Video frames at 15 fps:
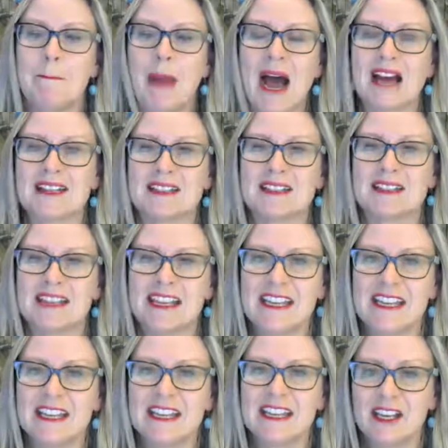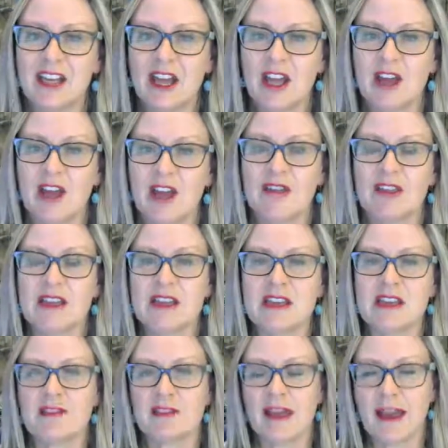But here,
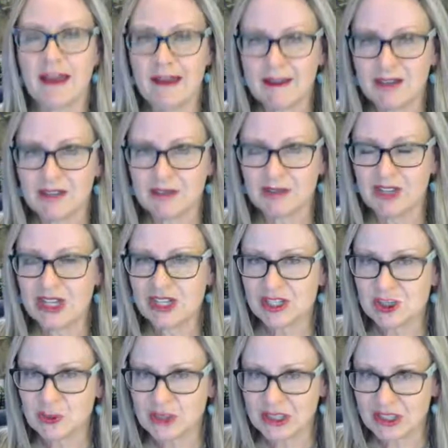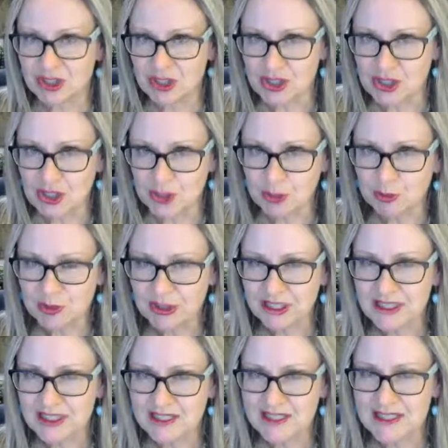the act of issuing a
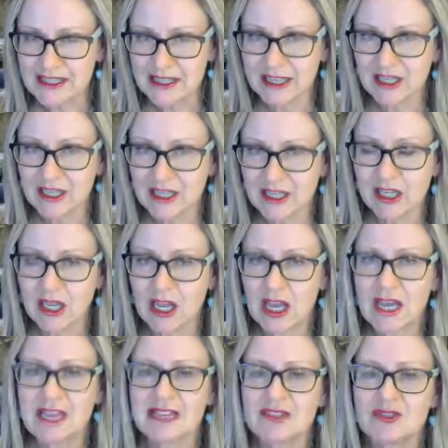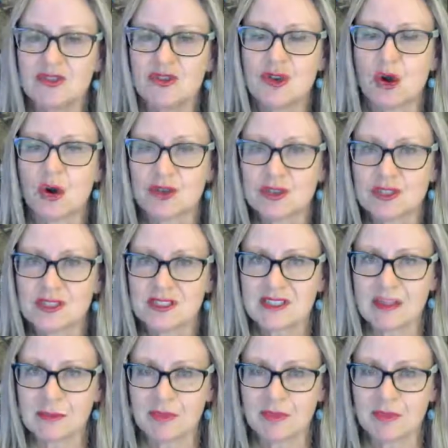duplicate ticket is not
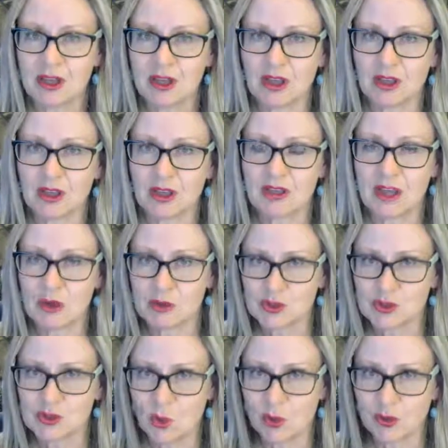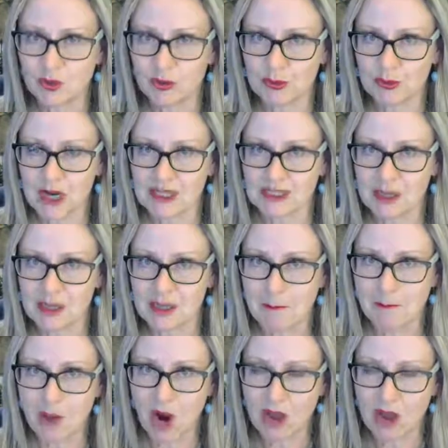something that was authorised
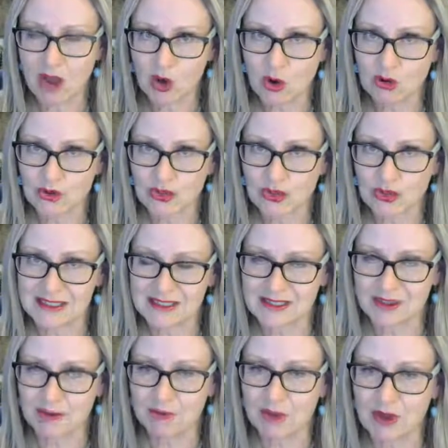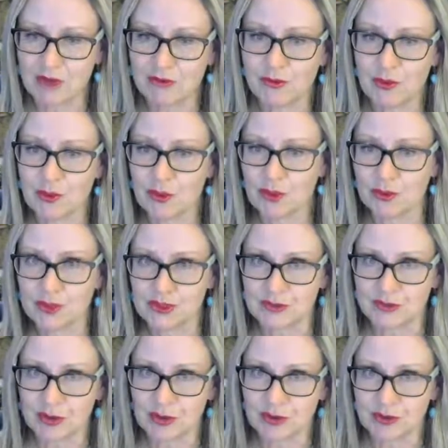by the contract itself, by the four
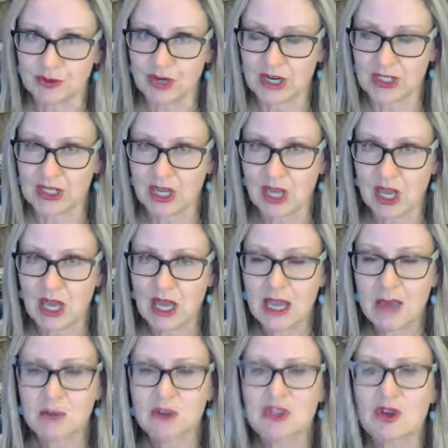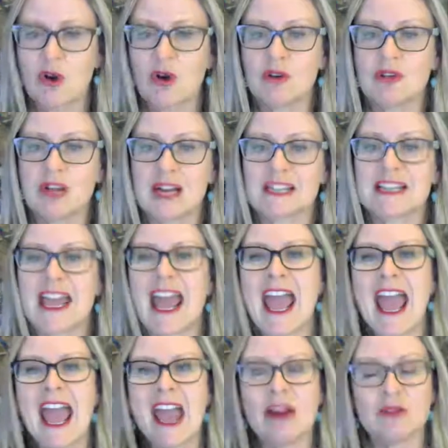corners of the contract. It was conduct
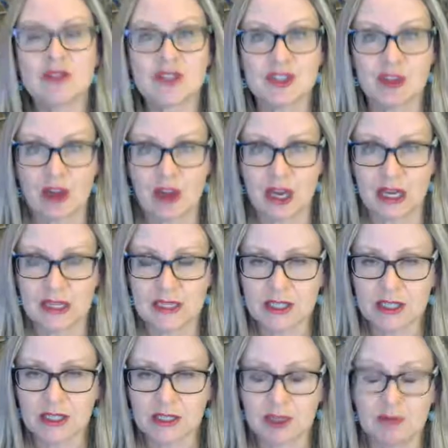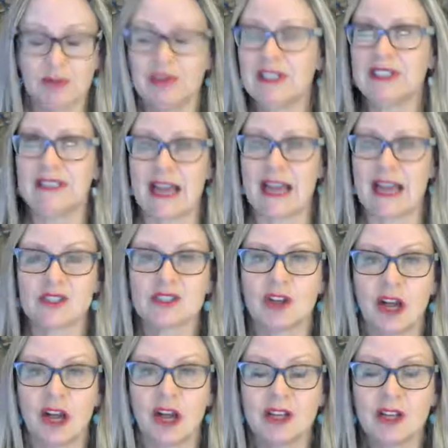outside, completely
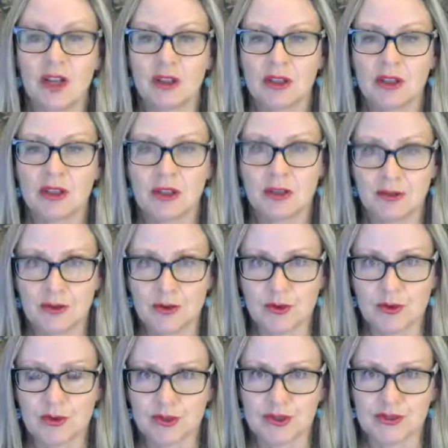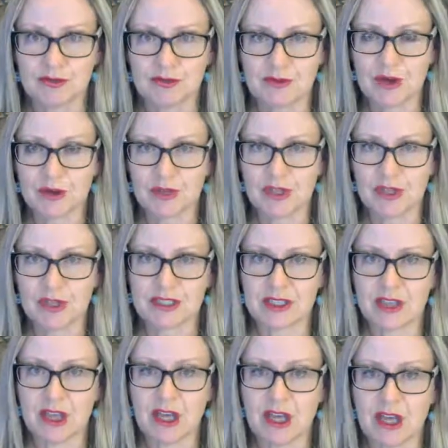outside, the four corners of the
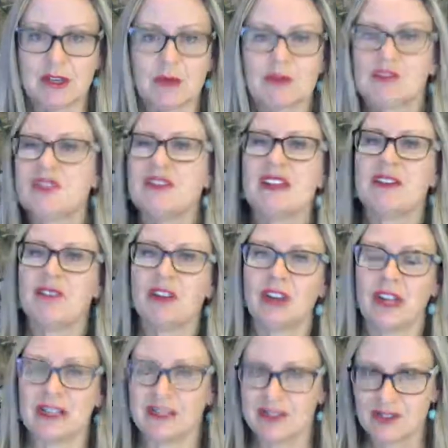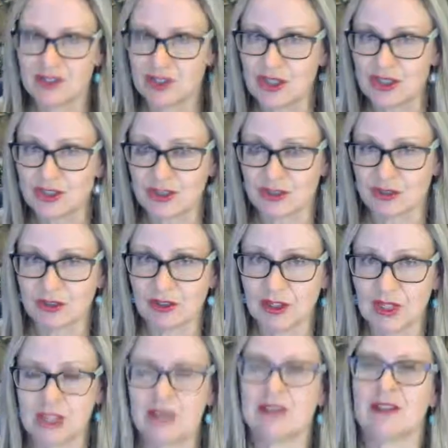contract. There was never any suggestion
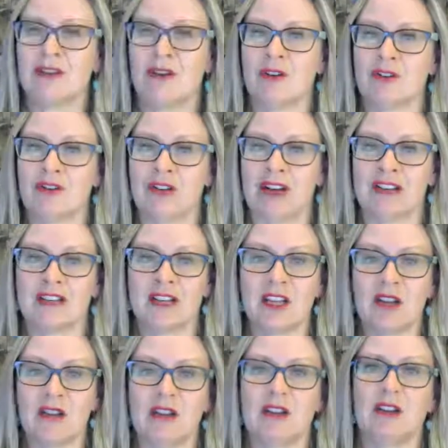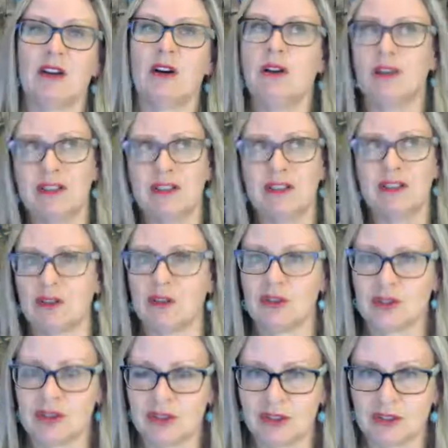in the contract that, oh, if you
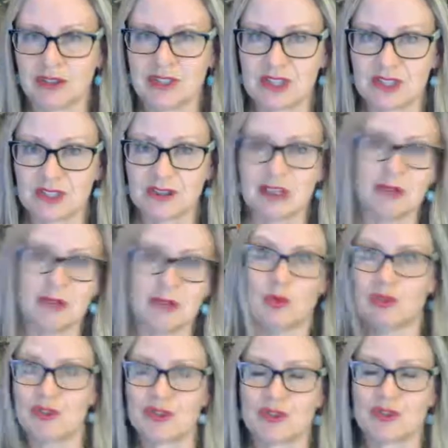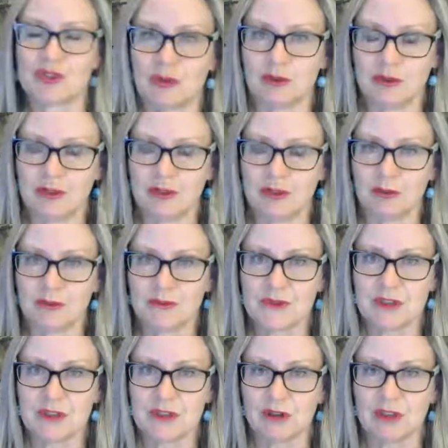lost your ticket, then we'll just,
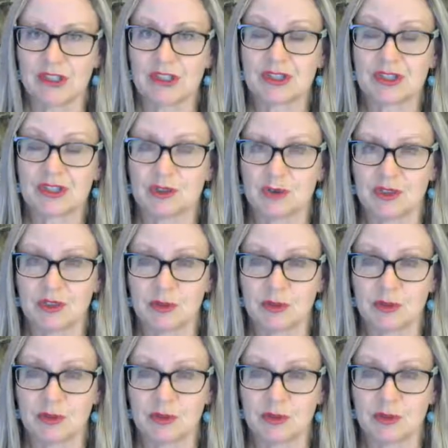issue you